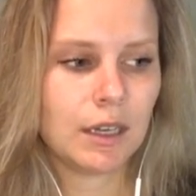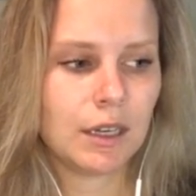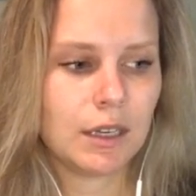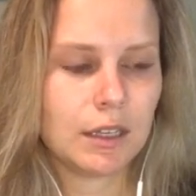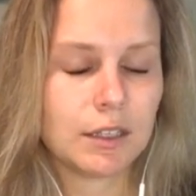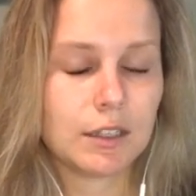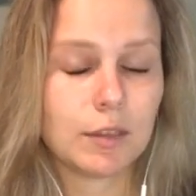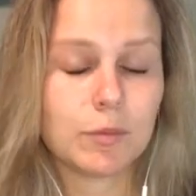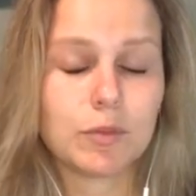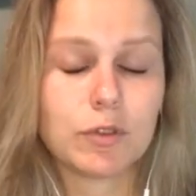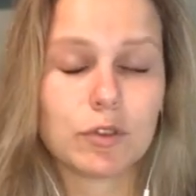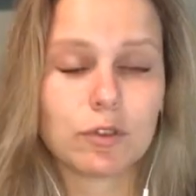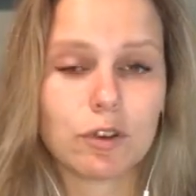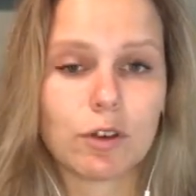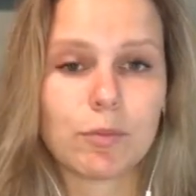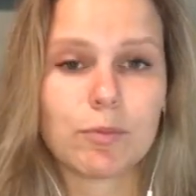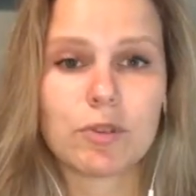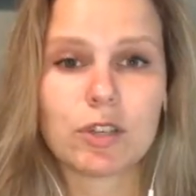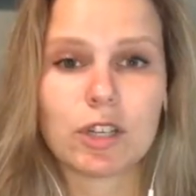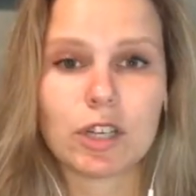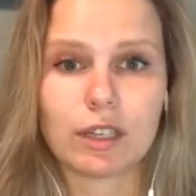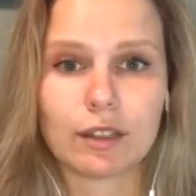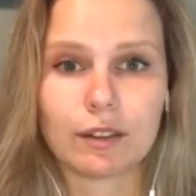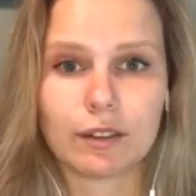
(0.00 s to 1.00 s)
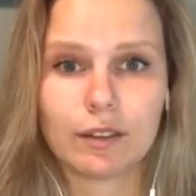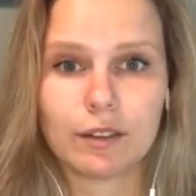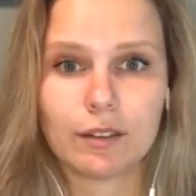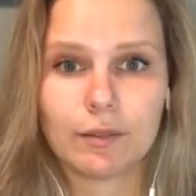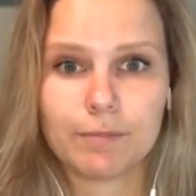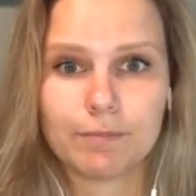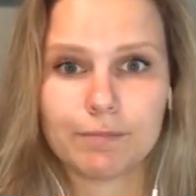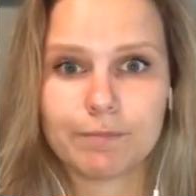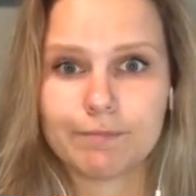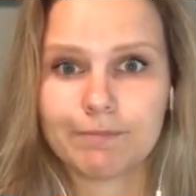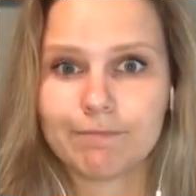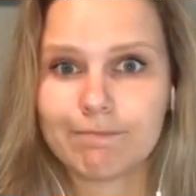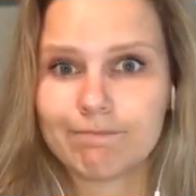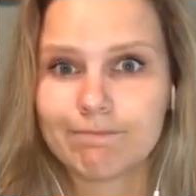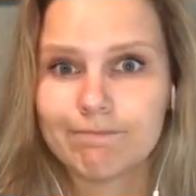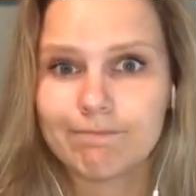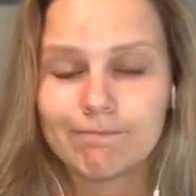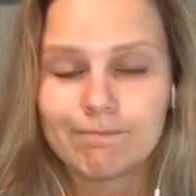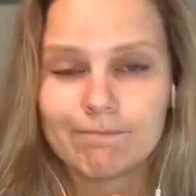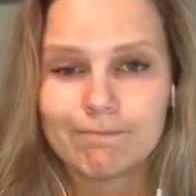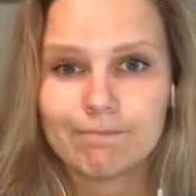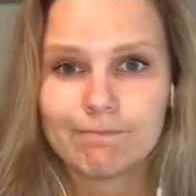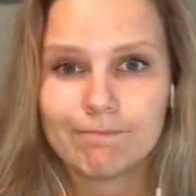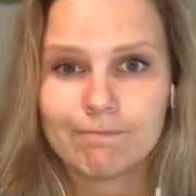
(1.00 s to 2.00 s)
Subscriptions.
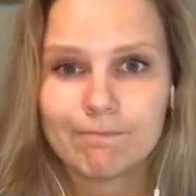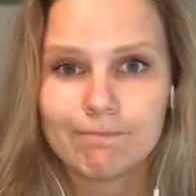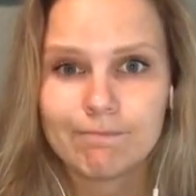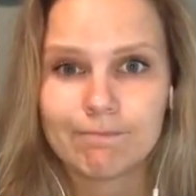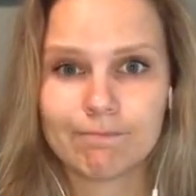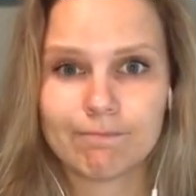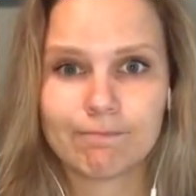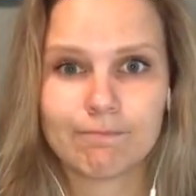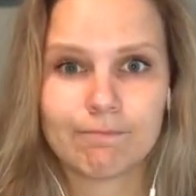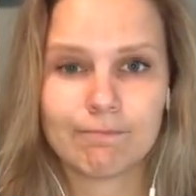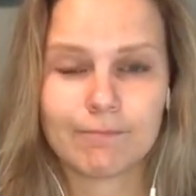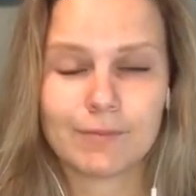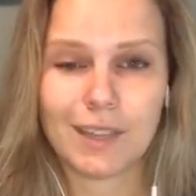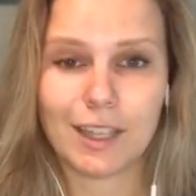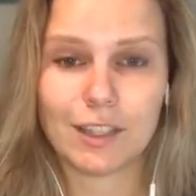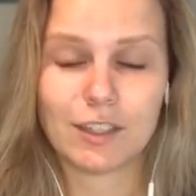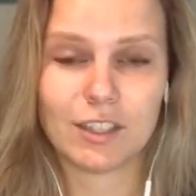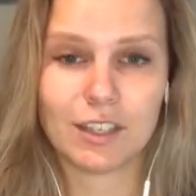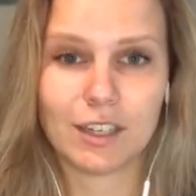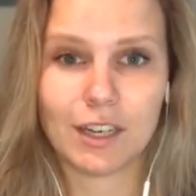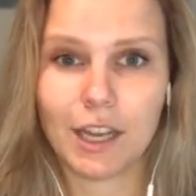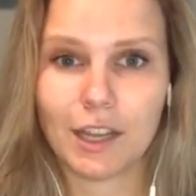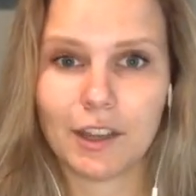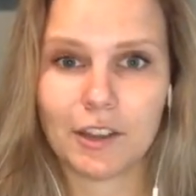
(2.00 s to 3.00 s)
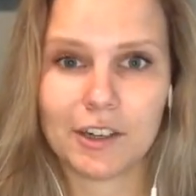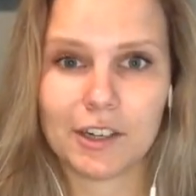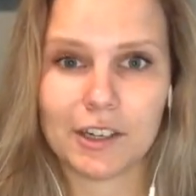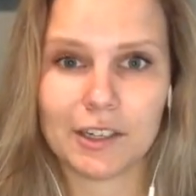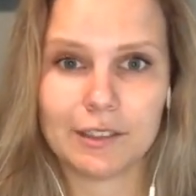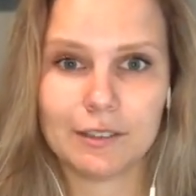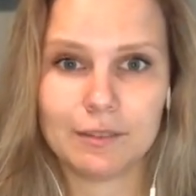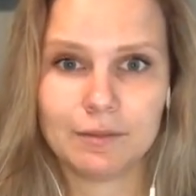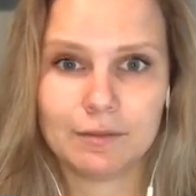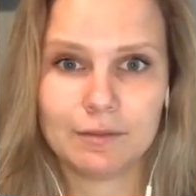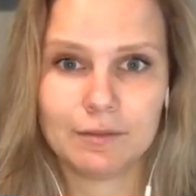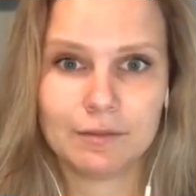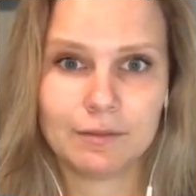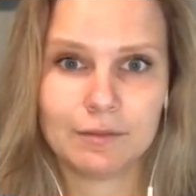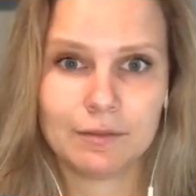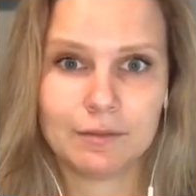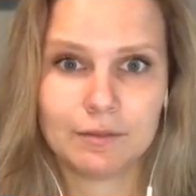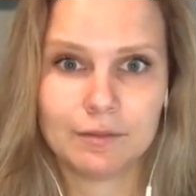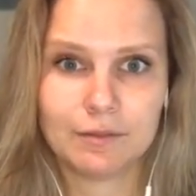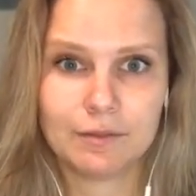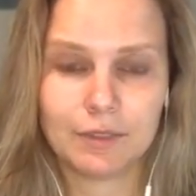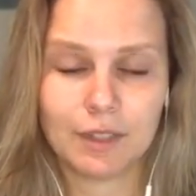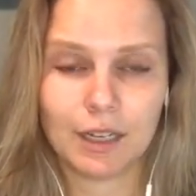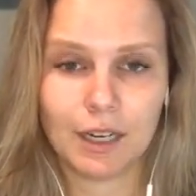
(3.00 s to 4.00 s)
That's another
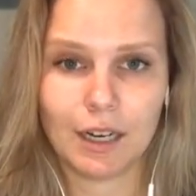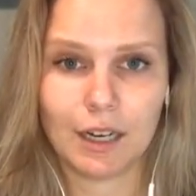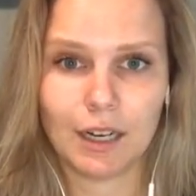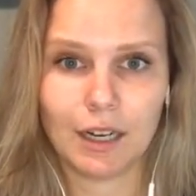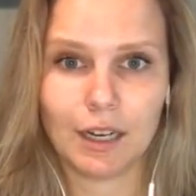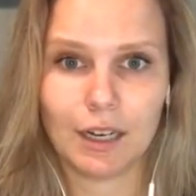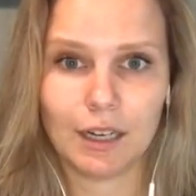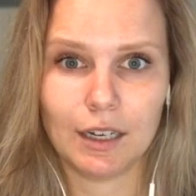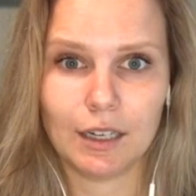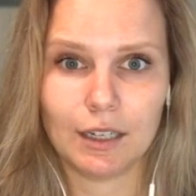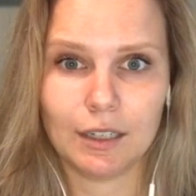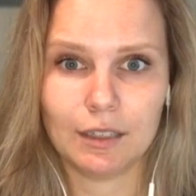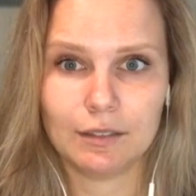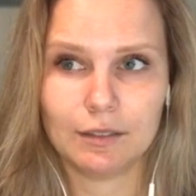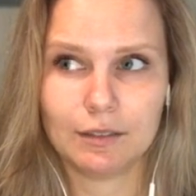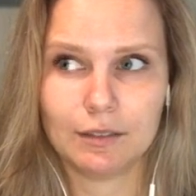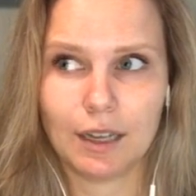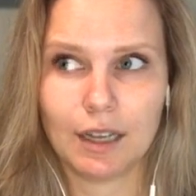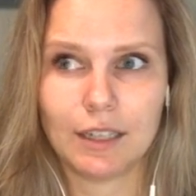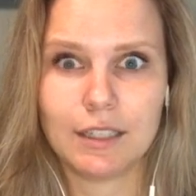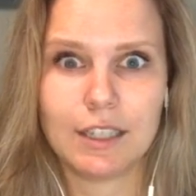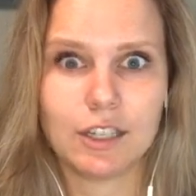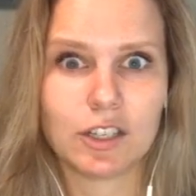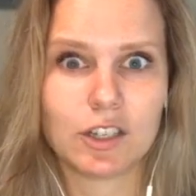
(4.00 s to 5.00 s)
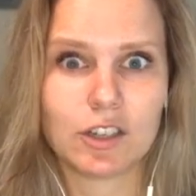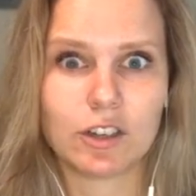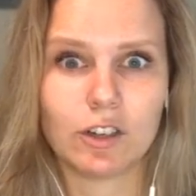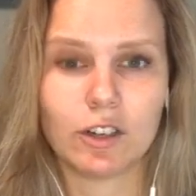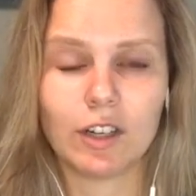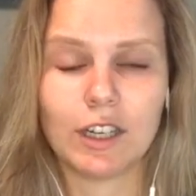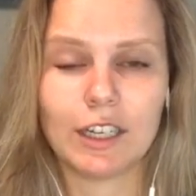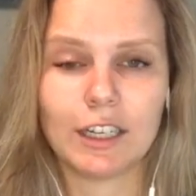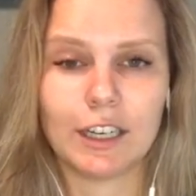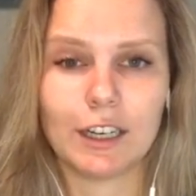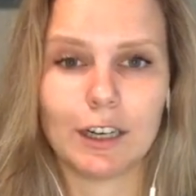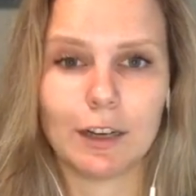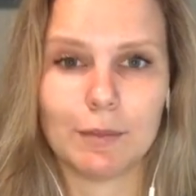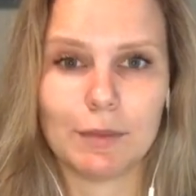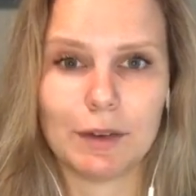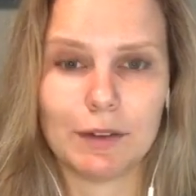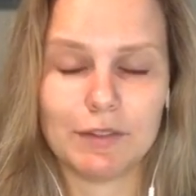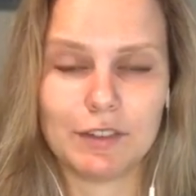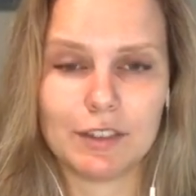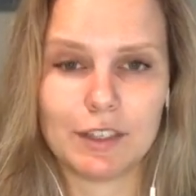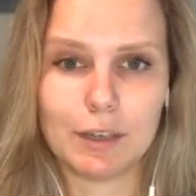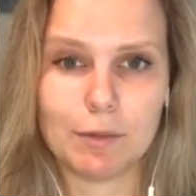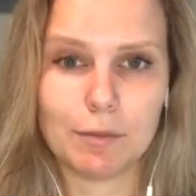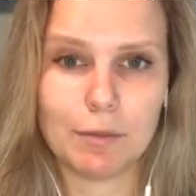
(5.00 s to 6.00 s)
additional income
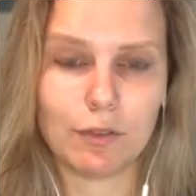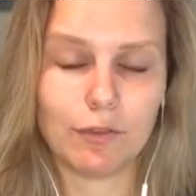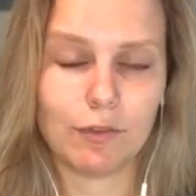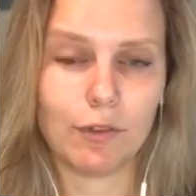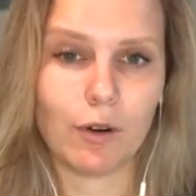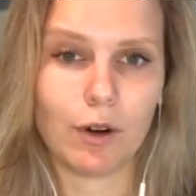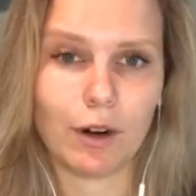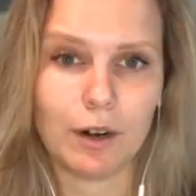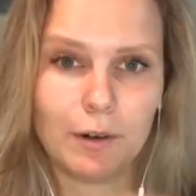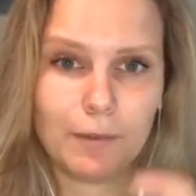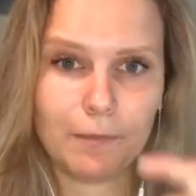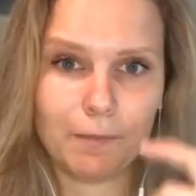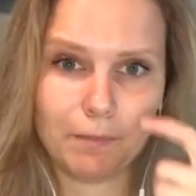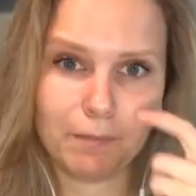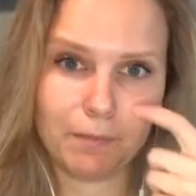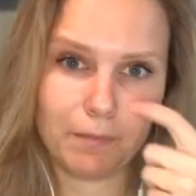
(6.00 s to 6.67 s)
I've seen before.